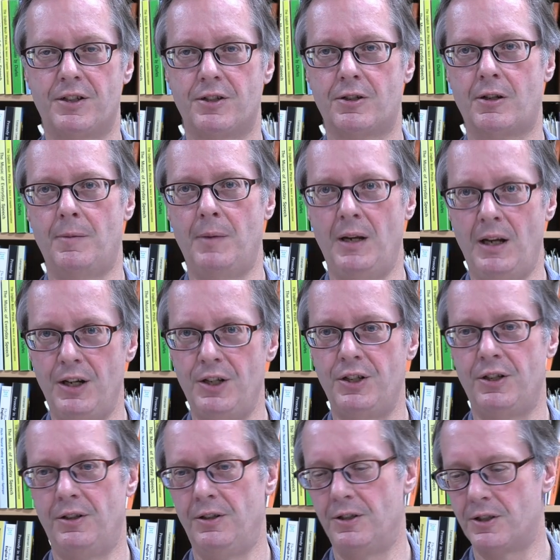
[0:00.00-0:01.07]

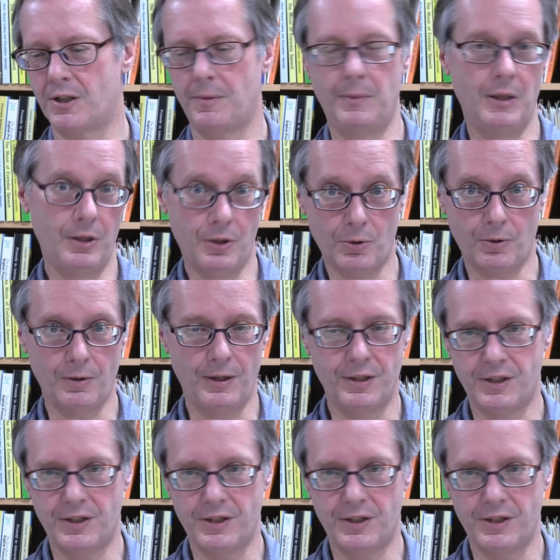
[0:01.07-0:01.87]
discrimination, discriminatory,